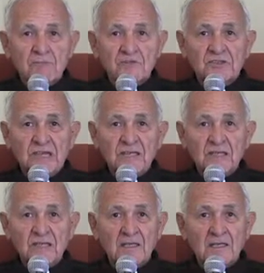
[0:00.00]

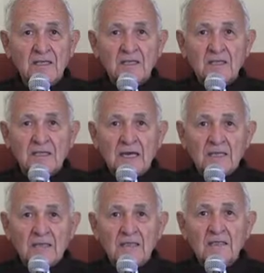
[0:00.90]
saintly
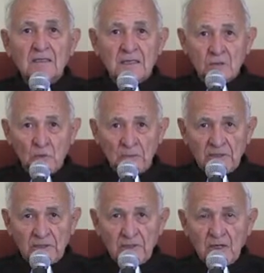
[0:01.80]
Catholic
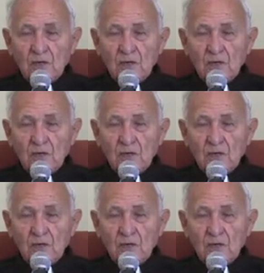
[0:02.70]
laywoman